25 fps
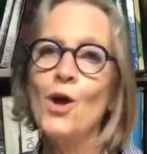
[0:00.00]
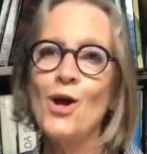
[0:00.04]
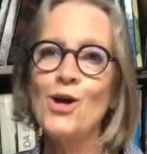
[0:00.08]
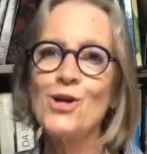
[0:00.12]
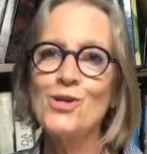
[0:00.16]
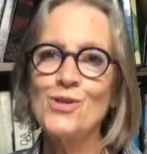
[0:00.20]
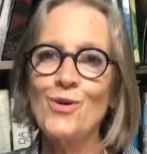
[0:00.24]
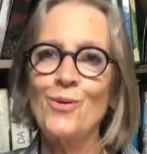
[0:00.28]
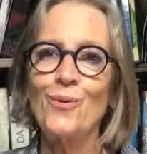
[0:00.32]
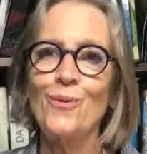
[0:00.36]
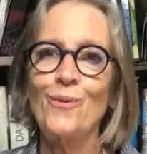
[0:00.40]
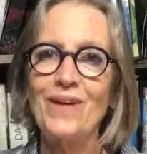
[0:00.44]

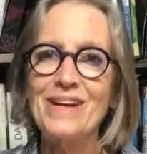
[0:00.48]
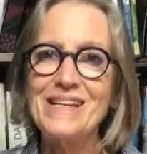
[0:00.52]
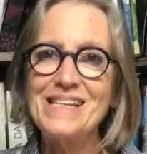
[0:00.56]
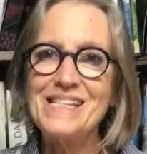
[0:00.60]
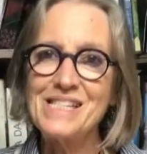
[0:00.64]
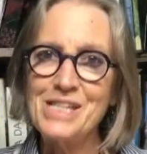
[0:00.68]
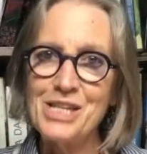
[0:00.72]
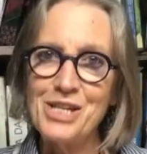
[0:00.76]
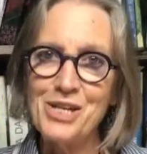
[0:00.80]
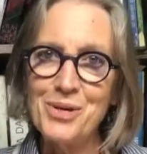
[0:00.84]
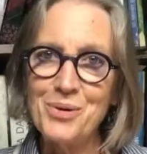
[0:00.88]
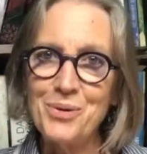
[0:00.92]
So
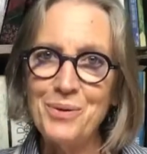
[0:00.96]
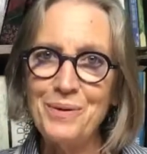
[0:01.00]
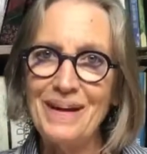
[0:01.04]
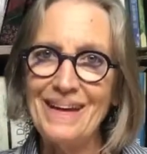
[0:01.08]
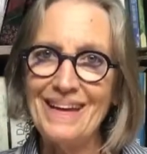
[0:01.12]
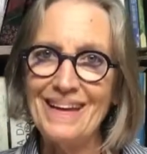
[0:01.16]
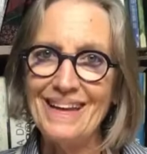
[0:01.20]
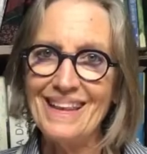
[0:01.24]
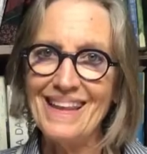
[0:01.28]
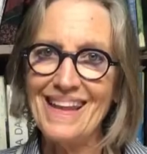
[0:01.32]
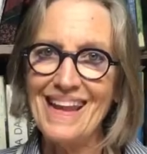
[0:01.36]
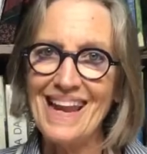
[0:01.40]
see you
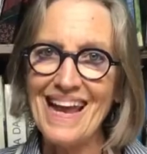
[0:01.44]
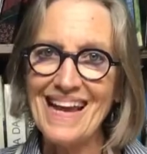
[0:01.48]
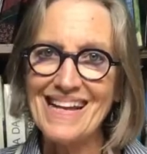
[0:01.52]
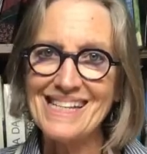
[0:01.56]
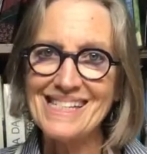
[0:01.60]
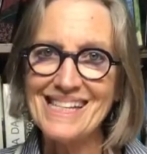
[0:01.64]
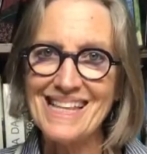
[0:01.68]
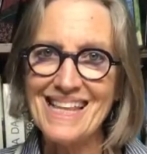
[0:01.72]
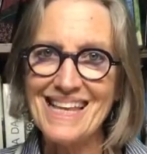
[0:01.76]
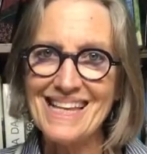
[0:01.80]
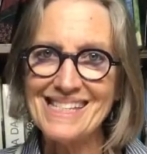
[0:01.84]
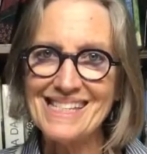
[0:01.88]
in the
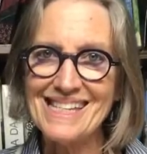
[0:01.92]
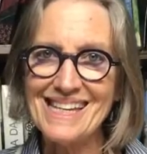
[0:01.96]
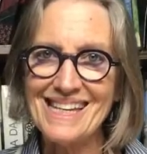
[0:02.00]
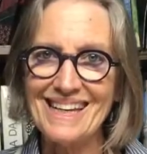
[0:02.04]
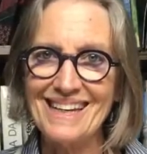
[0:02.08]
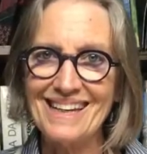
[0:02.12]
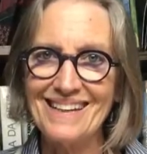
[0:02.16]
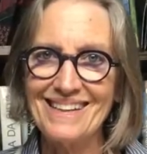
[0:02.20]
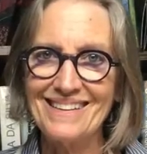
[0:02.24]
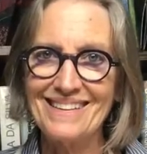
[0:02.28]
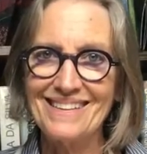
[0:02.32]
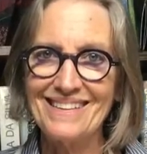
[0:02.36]
next lesson.
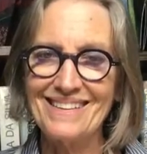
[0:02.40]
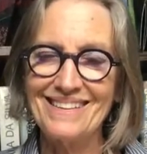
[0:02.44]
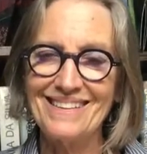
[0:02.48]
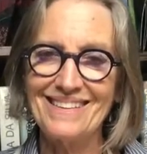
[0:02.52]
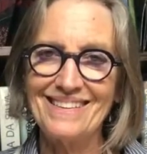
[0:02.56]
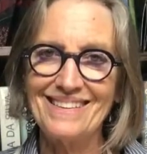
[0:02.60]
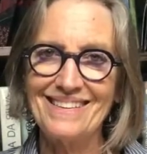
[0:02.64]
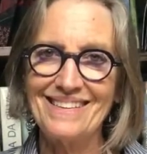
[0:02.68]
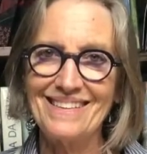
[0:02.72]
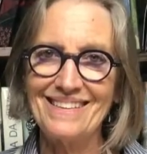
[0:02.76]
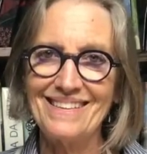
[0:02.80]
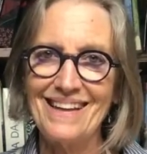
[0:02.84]

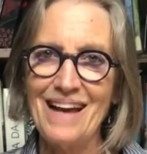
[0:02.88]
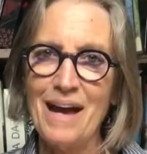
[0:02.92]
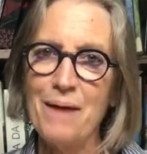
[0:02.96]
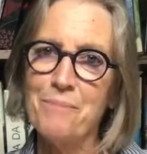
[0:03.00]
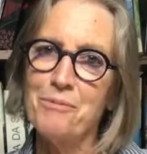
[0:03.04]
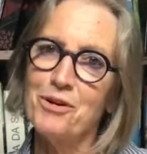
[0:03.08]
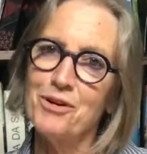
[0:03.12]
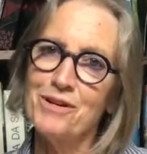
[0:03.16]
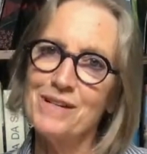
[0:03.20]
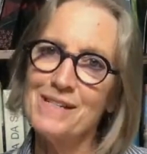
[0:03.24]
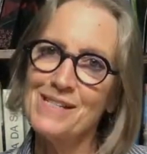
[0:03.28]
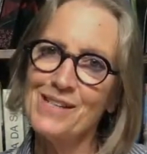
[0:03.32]
I'm
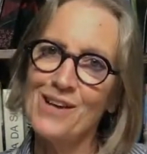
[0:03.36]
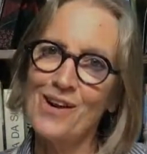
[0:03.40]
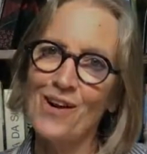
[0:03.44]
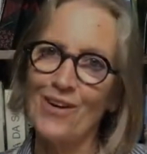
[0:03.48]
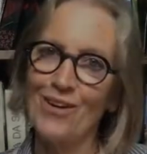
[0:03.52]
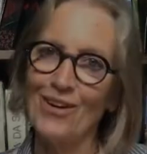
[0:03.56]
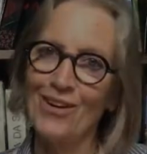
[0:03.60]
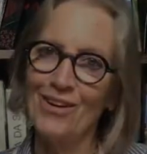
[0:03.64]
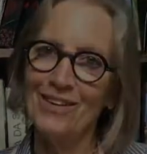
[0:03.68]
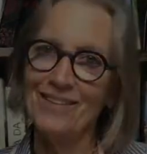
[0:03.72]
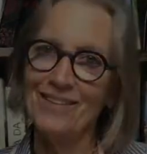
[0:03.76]
Chris Carter.